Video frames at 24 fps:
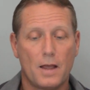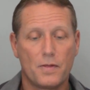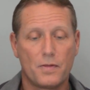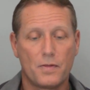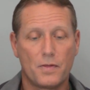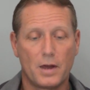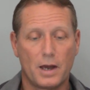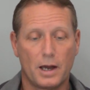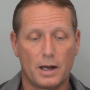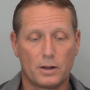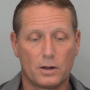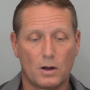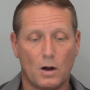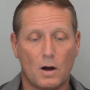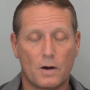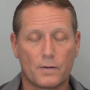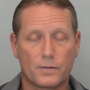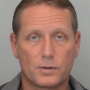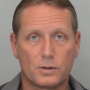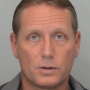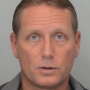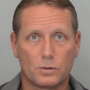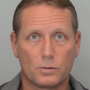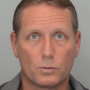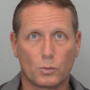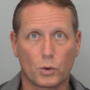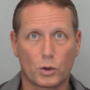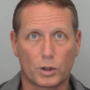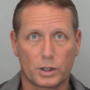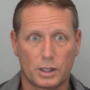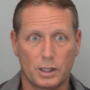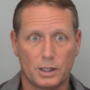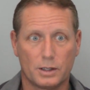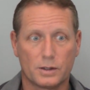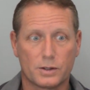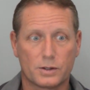that often
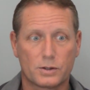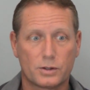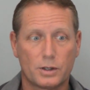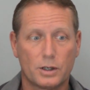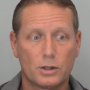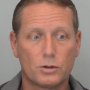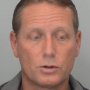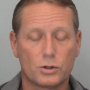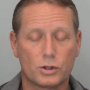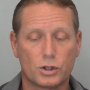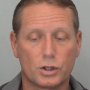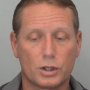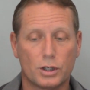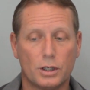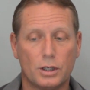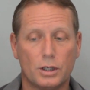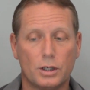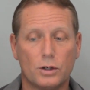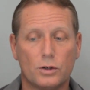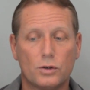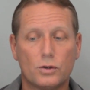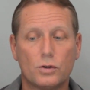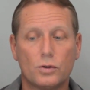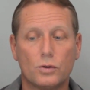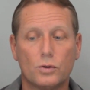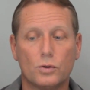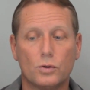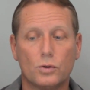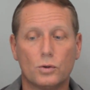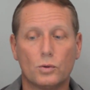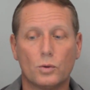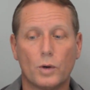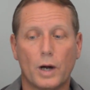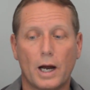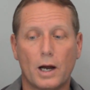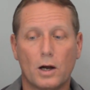work in synergy
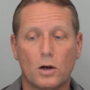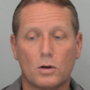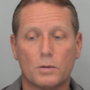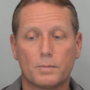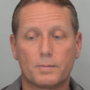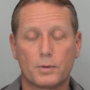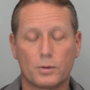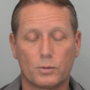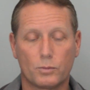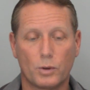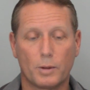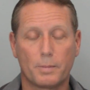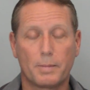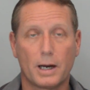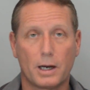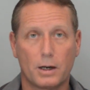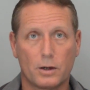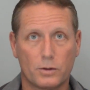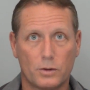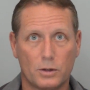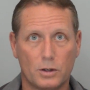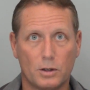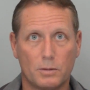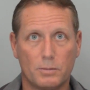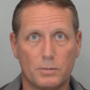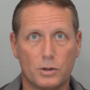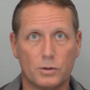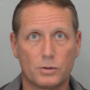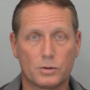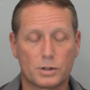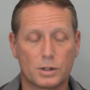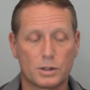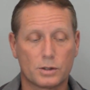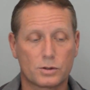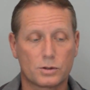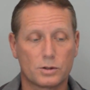to help repair the
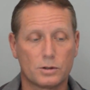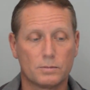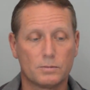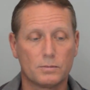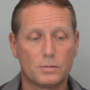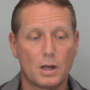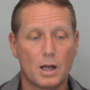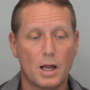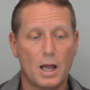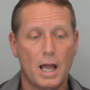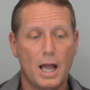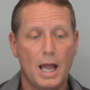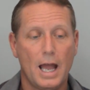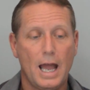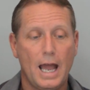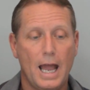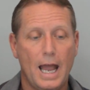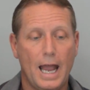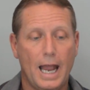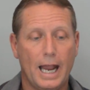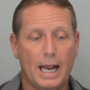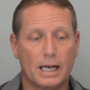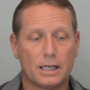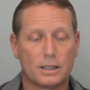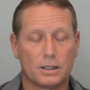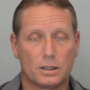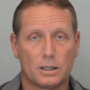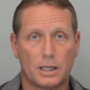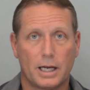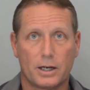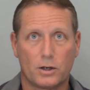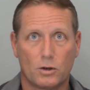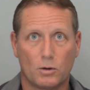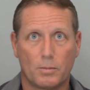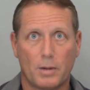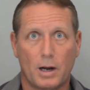immune system and
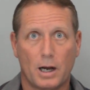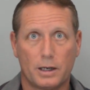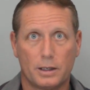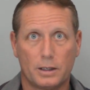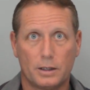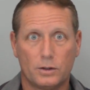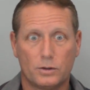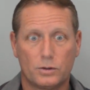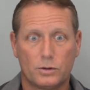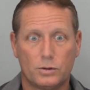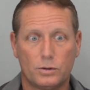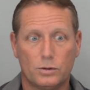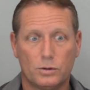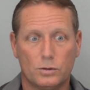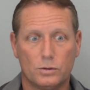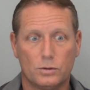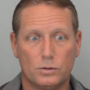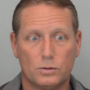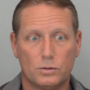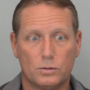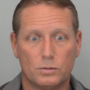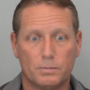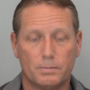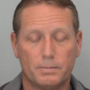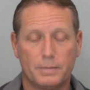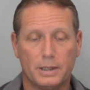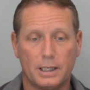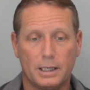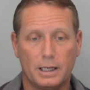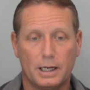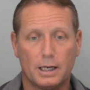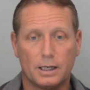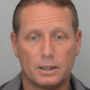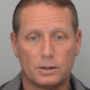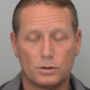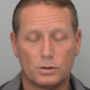allow your body to
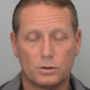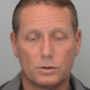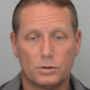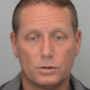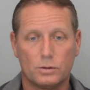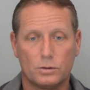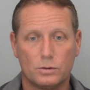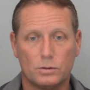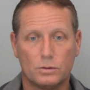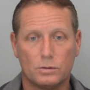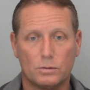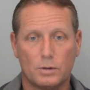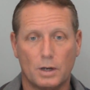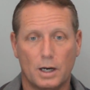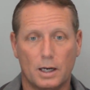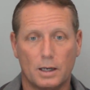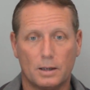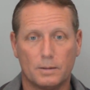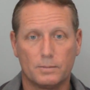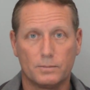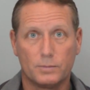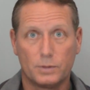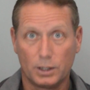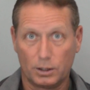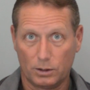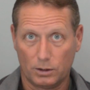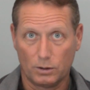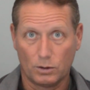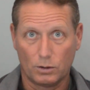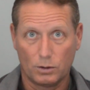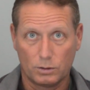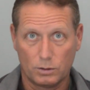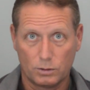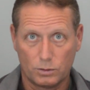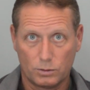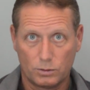begin to
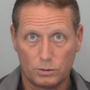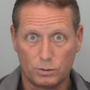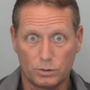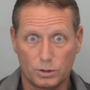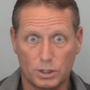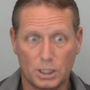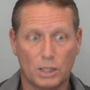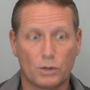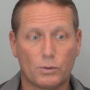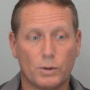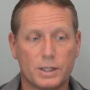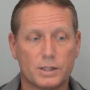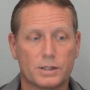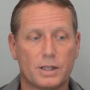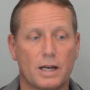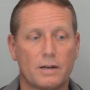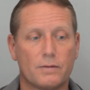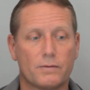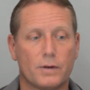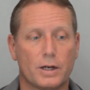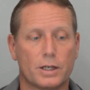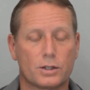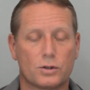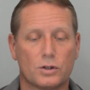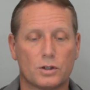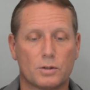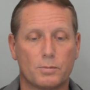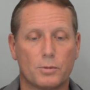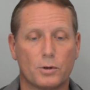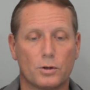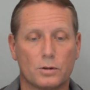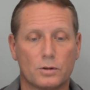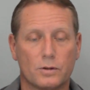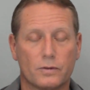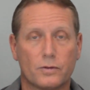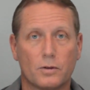decrease that infectious
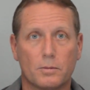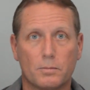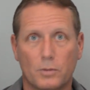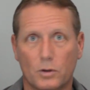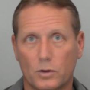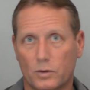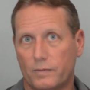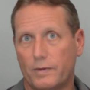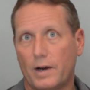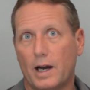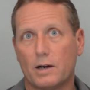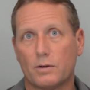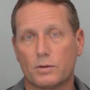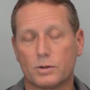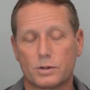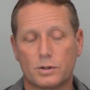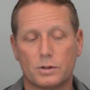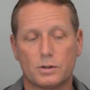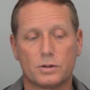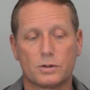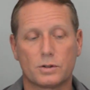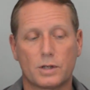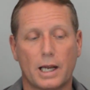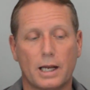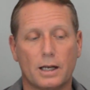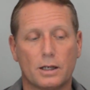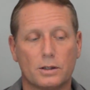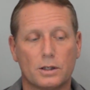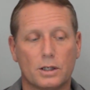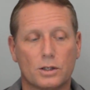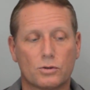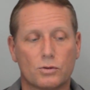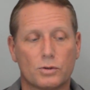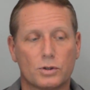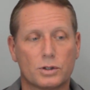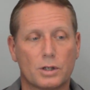burden from both viruses and
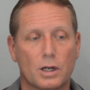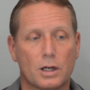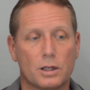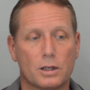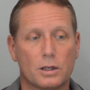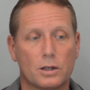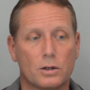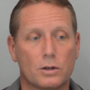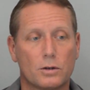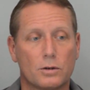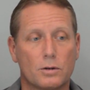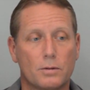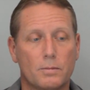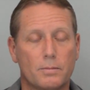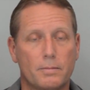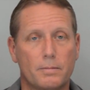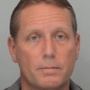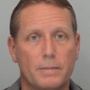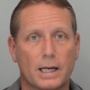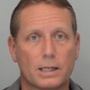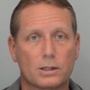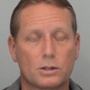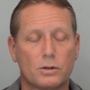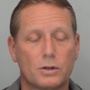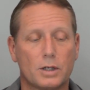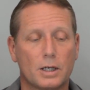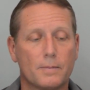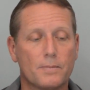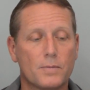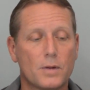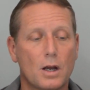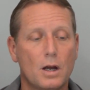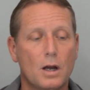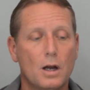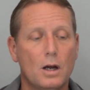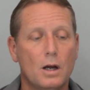intracellular bacteria.
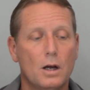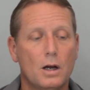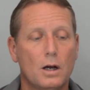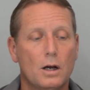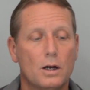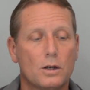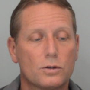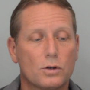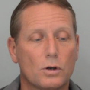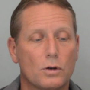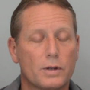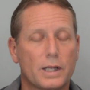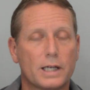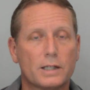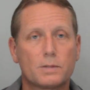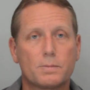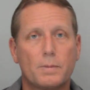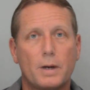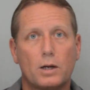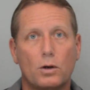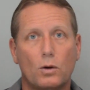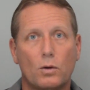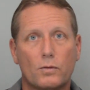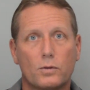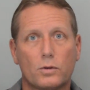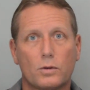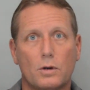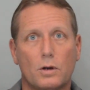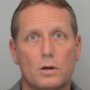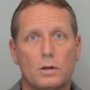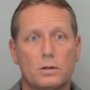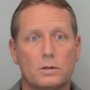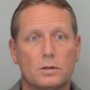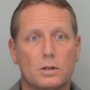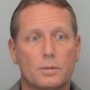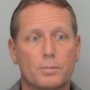So that's my
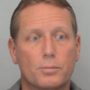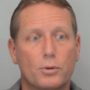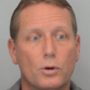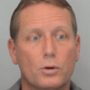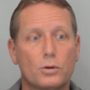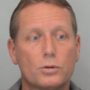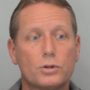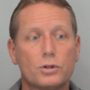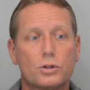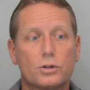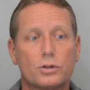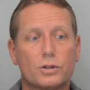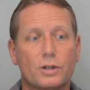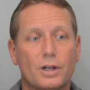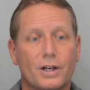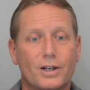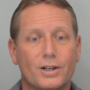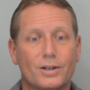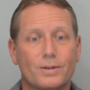overall approach